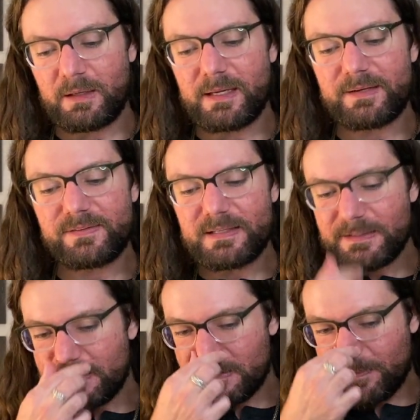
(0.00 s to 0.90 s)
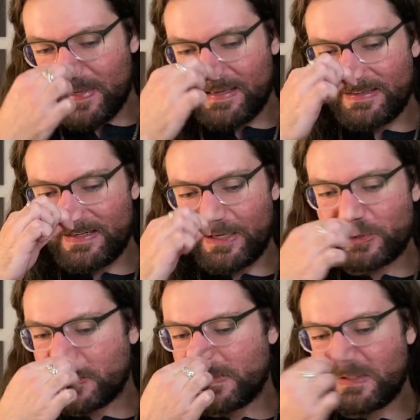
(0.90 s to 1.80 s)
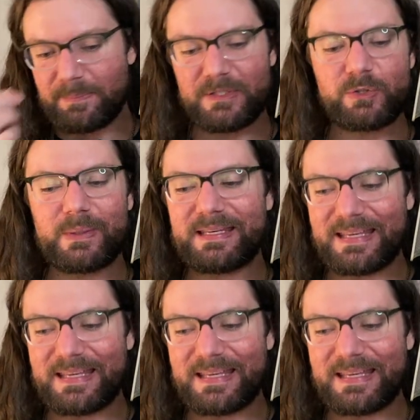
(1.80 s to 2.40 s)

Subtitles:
it is easy to make connections between